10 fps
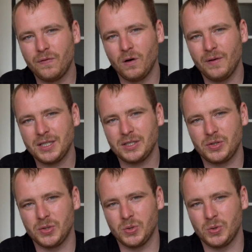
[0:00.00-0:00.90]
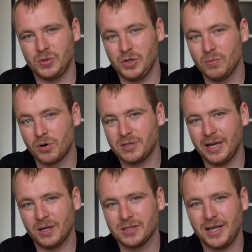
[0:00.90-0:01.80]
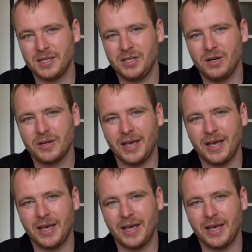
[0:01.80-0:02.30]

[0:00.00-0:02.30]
forward to new motorcycles next year,